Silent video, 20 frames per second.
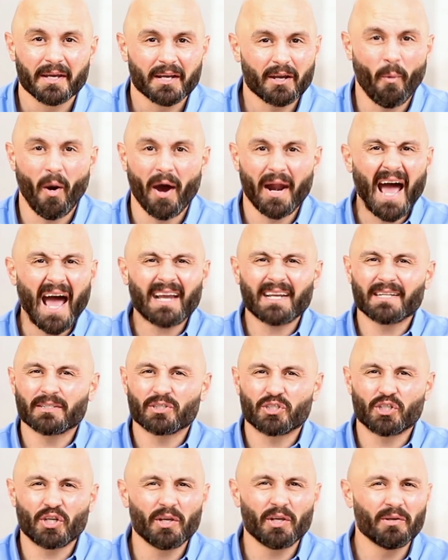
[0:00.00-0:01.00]
Come on, I
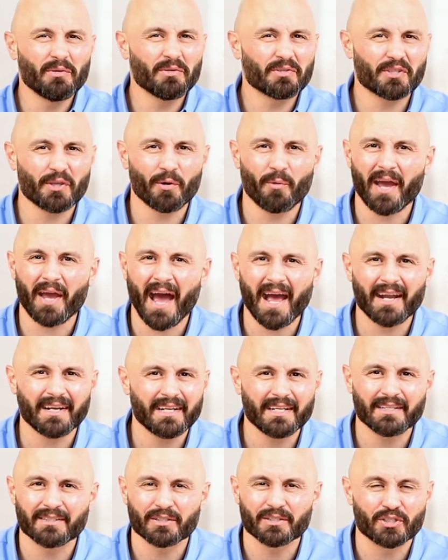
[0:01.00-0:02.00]
can choose the way I
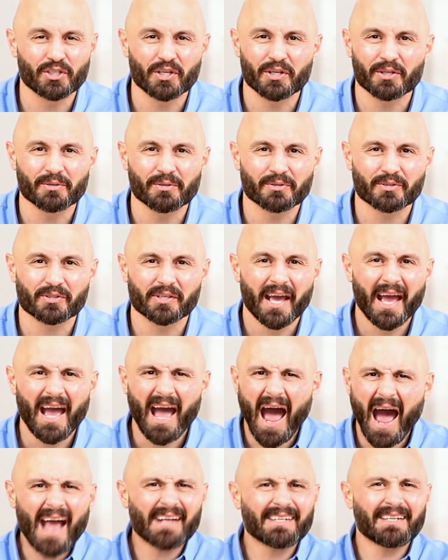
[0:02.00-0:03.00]
need to choose.
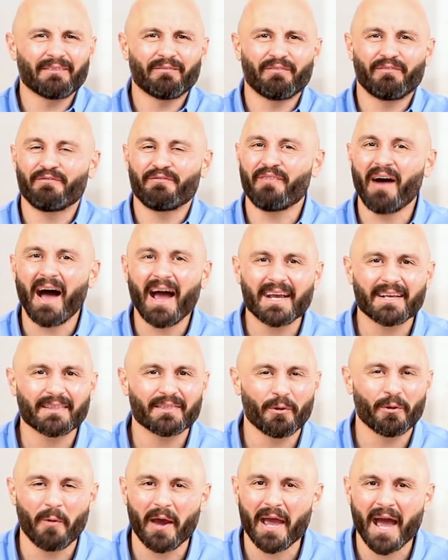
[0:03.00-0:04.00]
I can fight
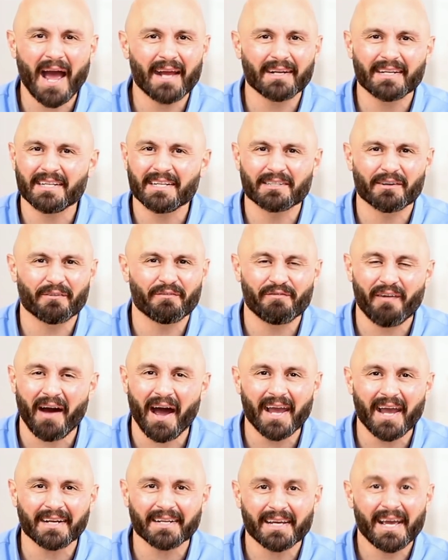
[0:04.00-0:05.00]
the way I need to
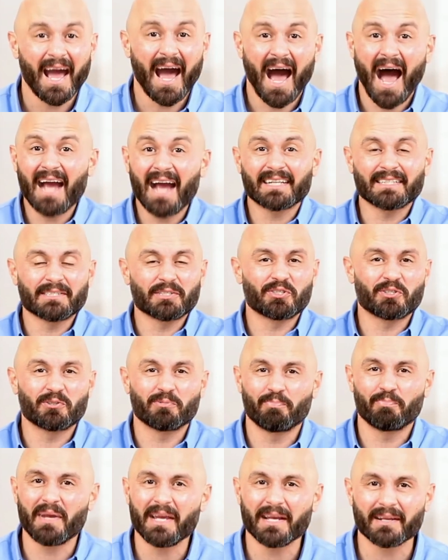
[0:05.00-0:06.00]
fight. I can
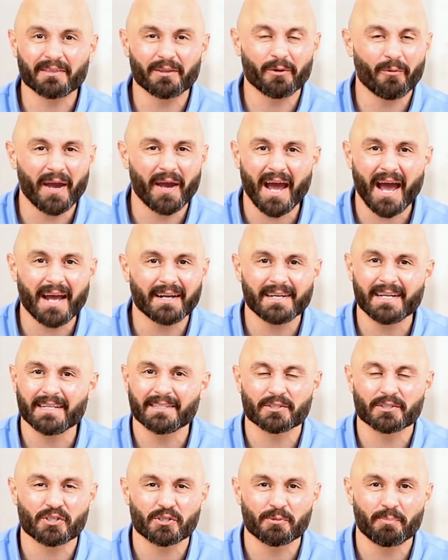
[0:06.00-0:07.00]
speak the way I
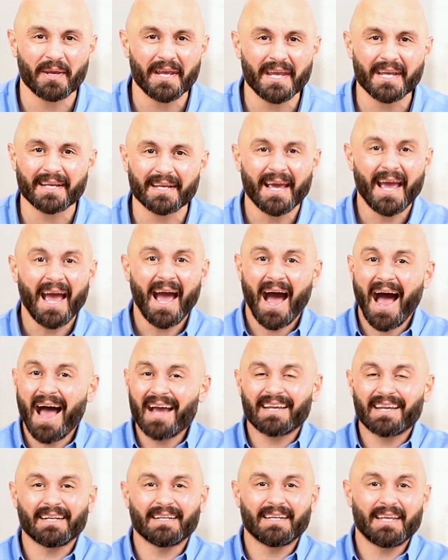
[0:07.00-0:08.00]
need to speak.
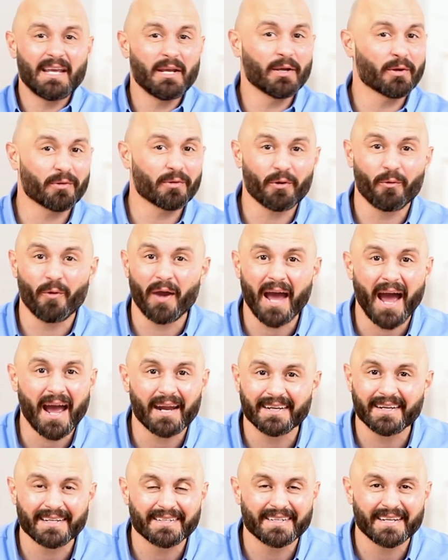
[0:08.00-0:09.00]
I can hear the way I
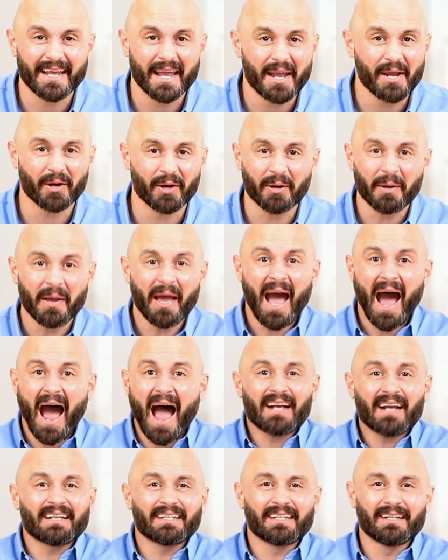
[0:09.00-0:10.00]
need to hear.
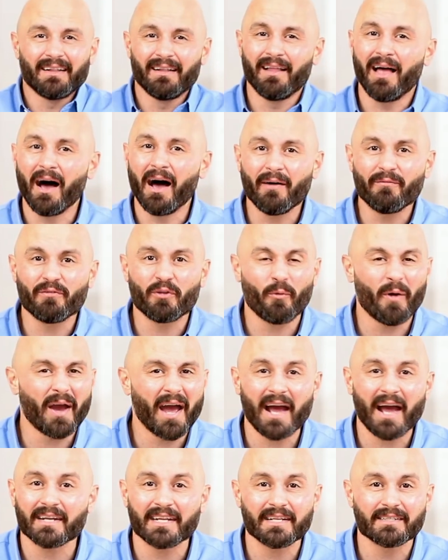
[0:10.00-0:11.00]
I can love the way
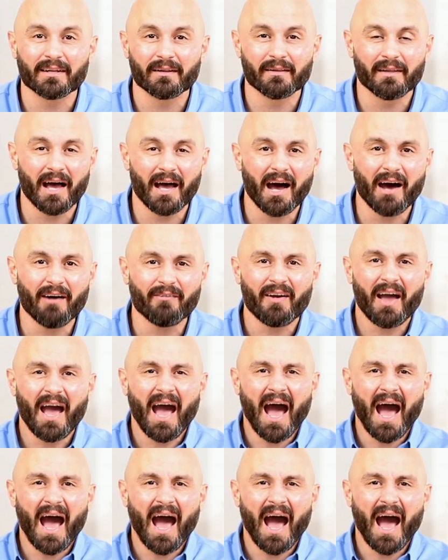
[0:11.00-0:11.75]
I need to love.